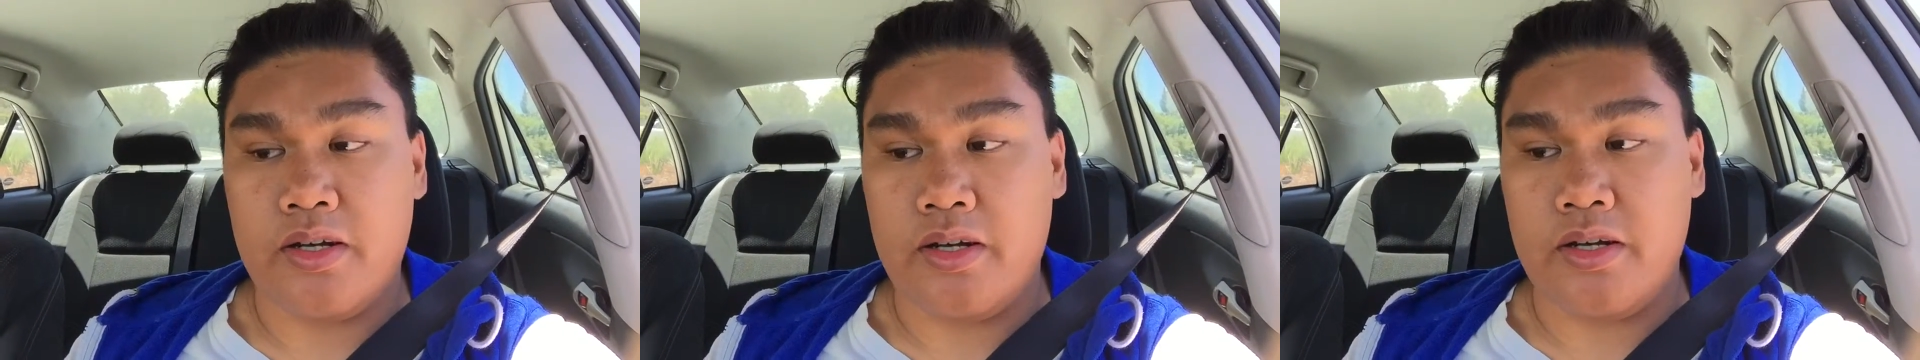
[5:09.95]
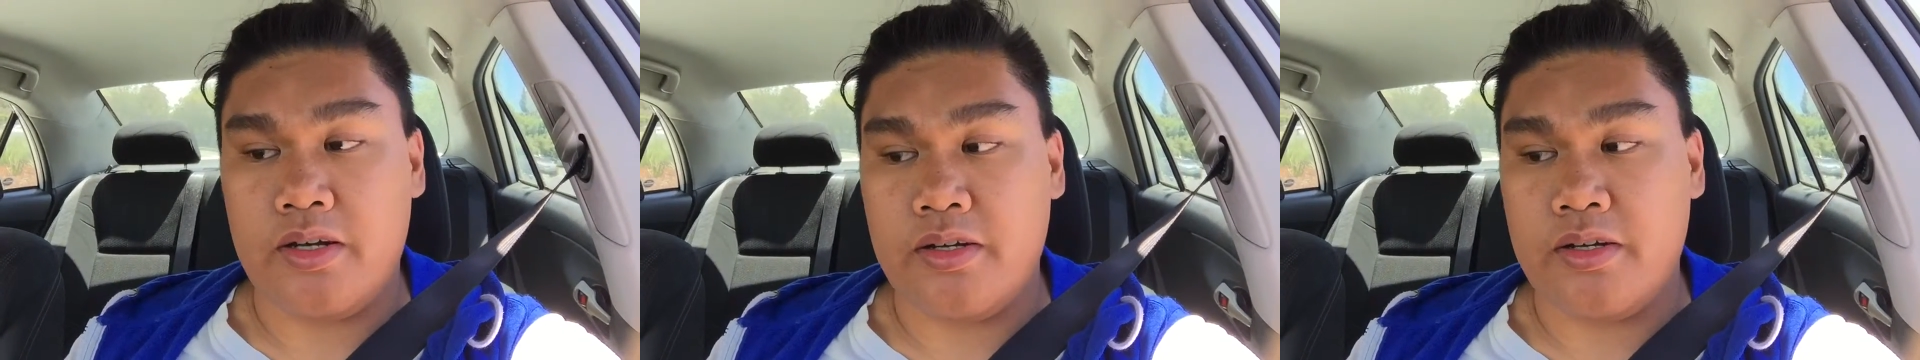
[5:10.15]

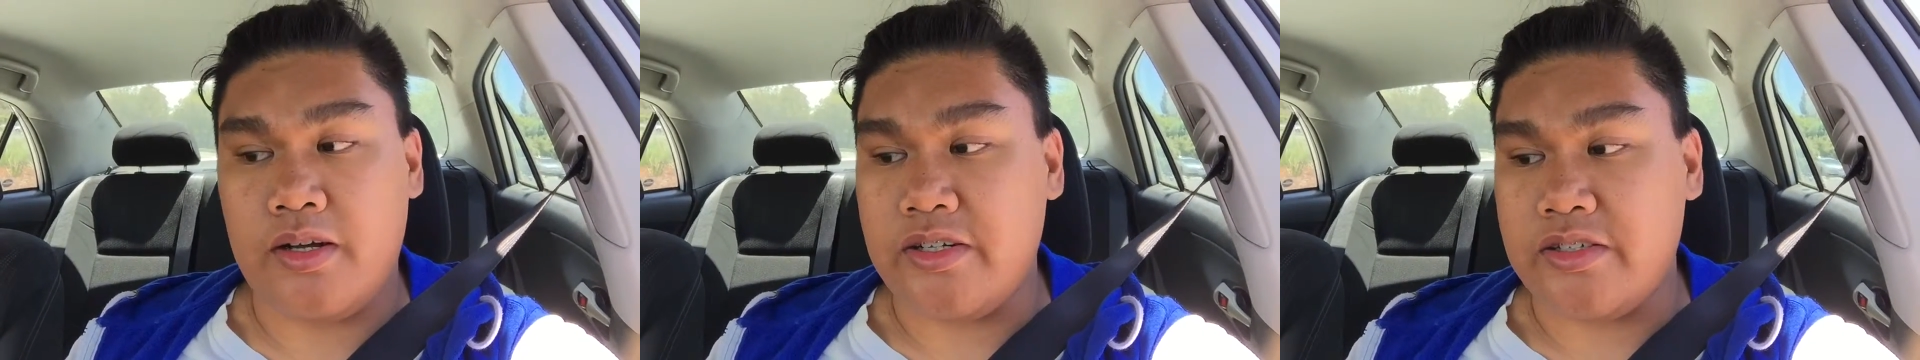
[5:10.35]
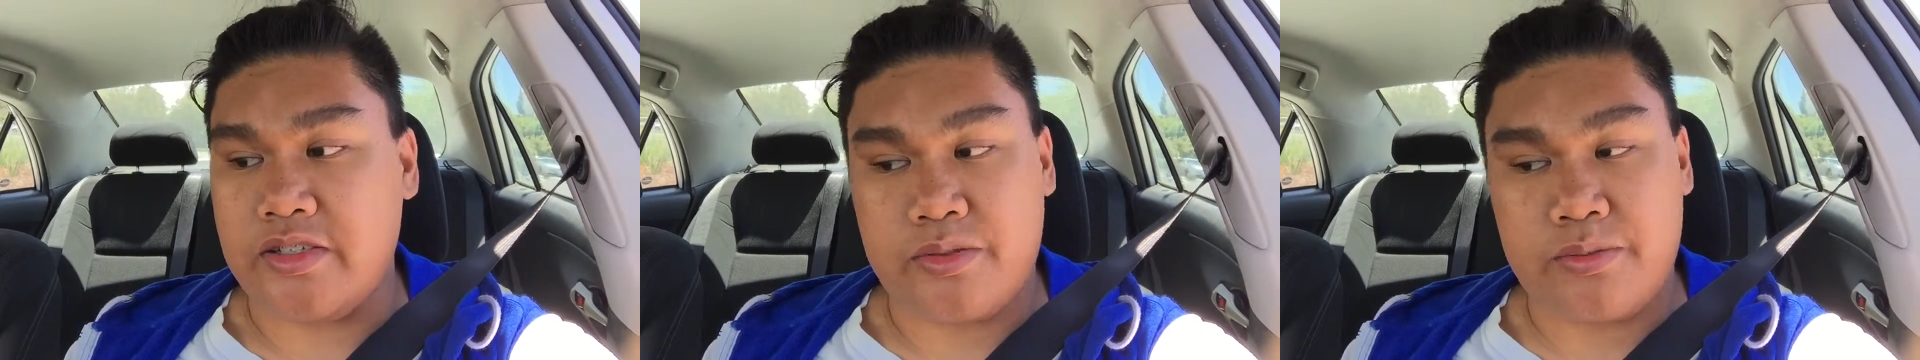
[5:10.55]
Uh,
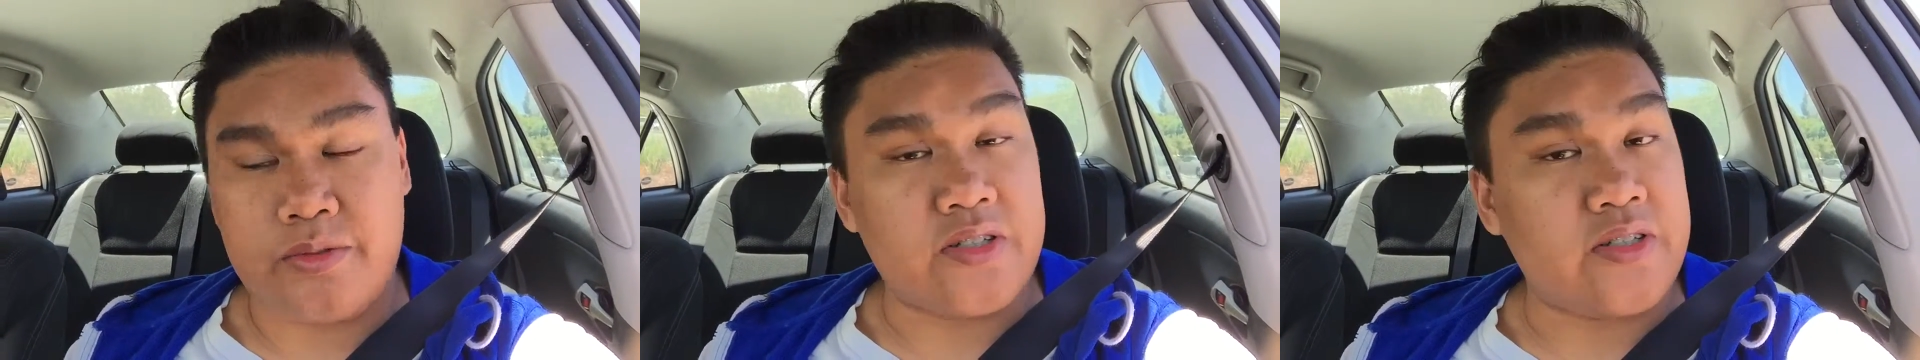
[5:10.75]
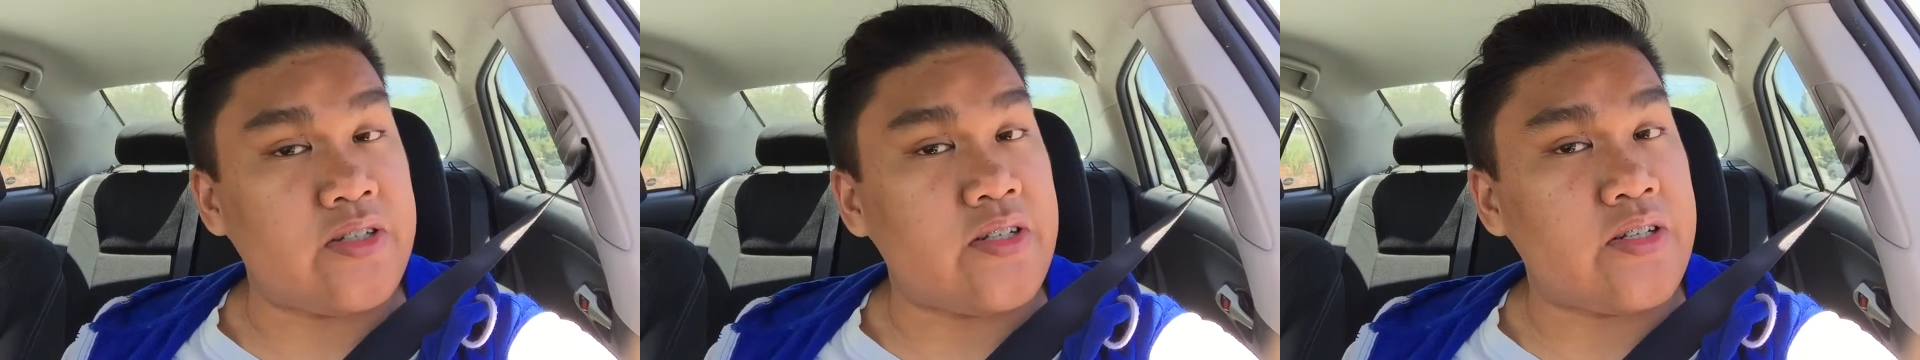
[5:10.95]
I just
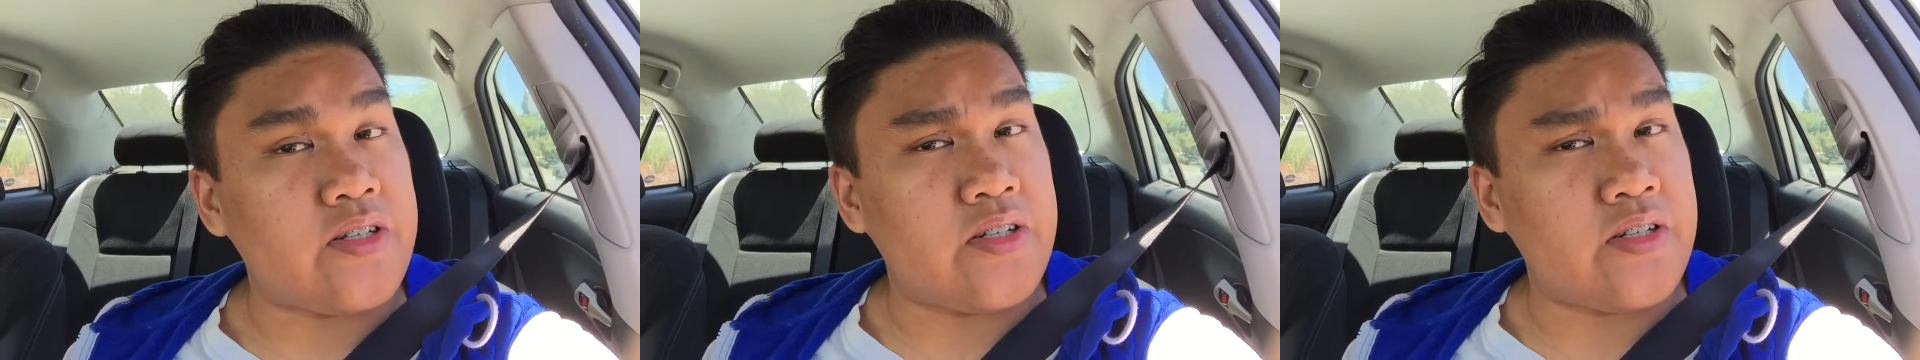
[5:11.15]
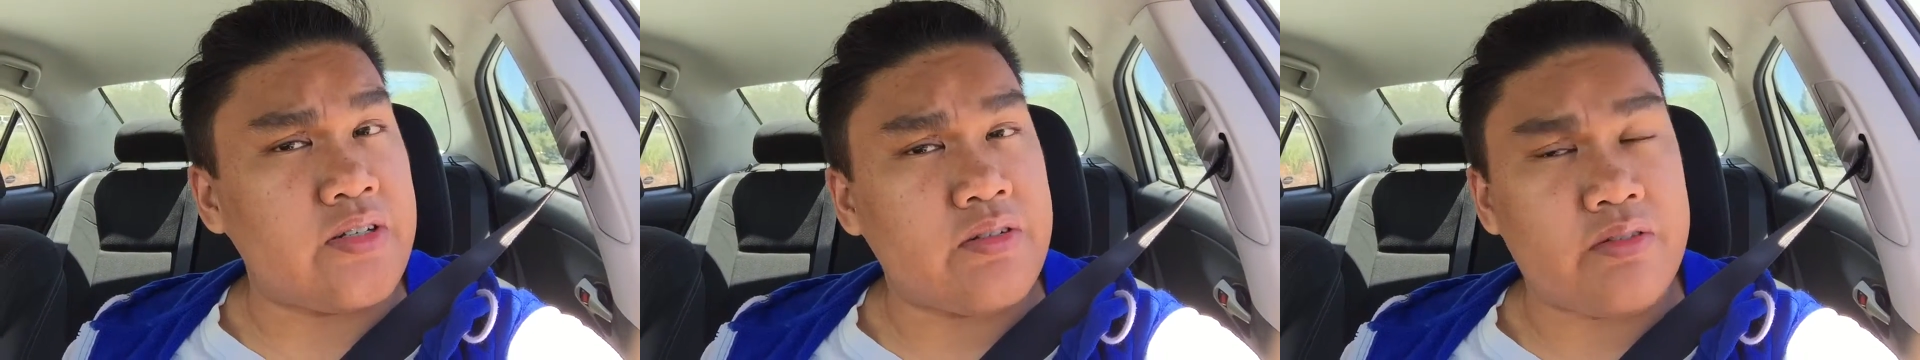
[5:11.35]
wanted
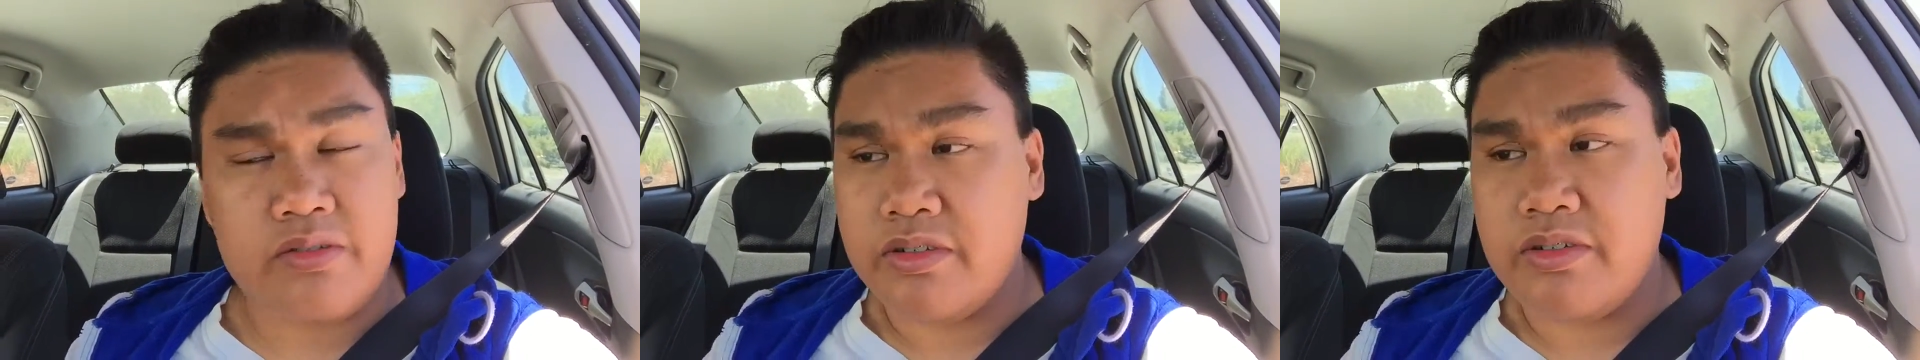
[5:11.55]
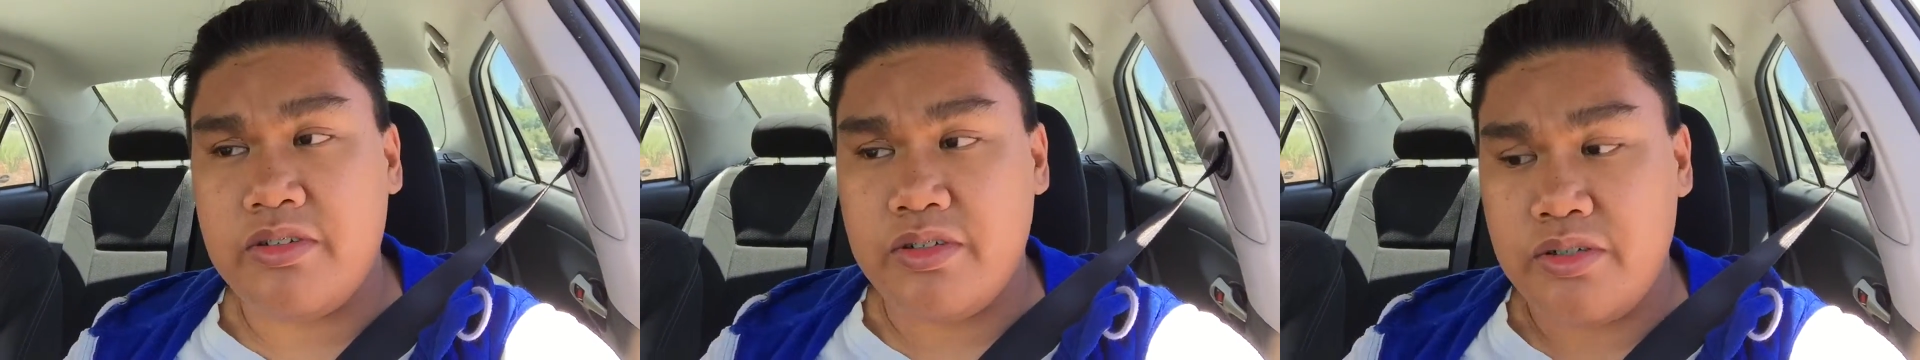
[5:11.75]

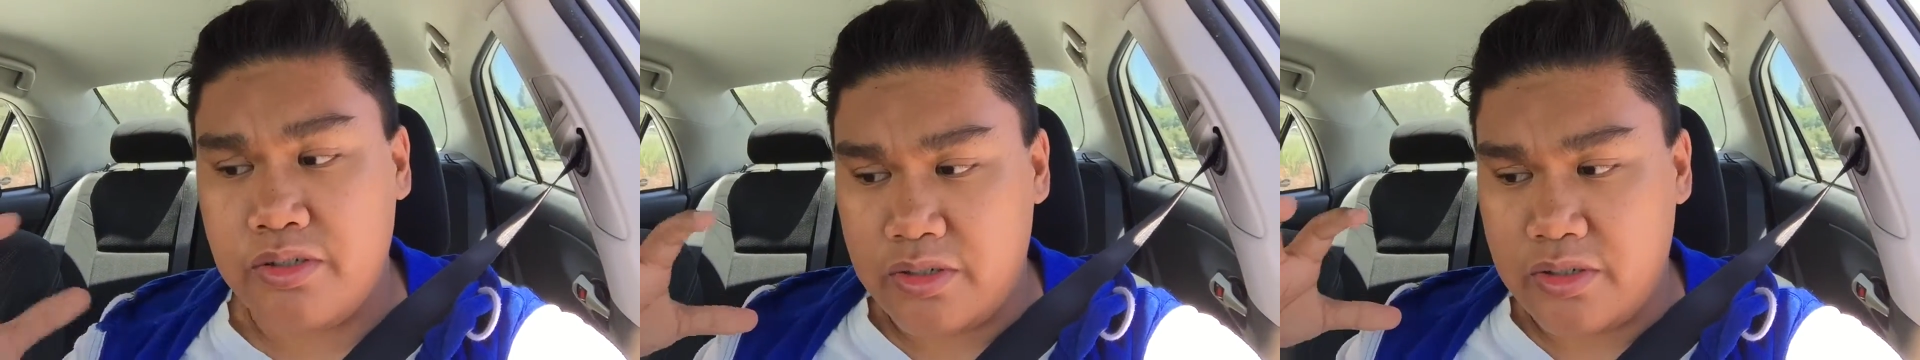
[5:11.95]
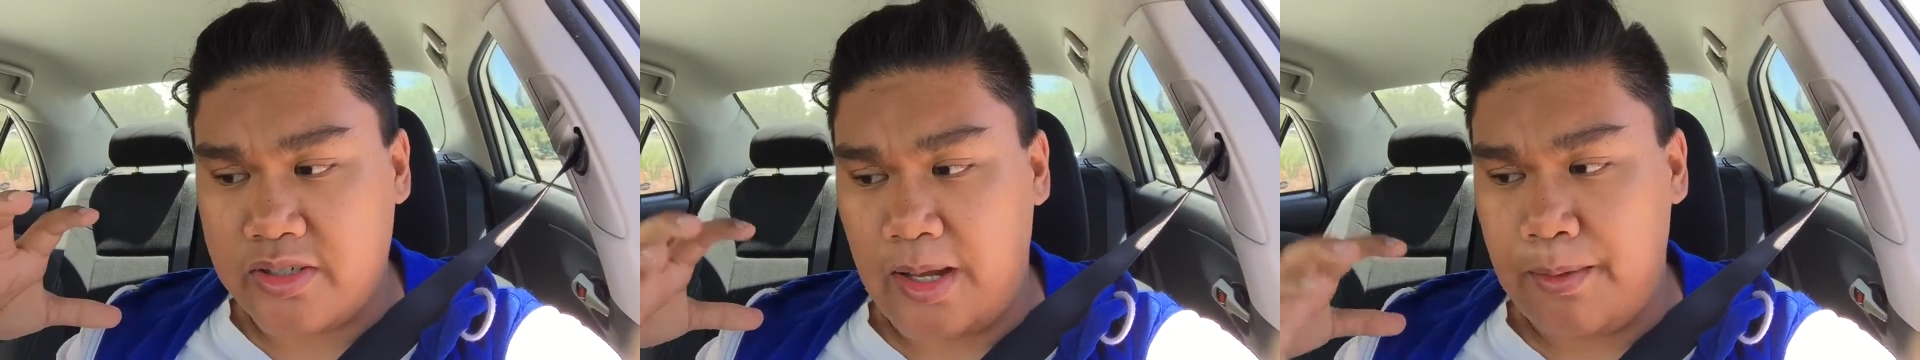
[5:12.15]
to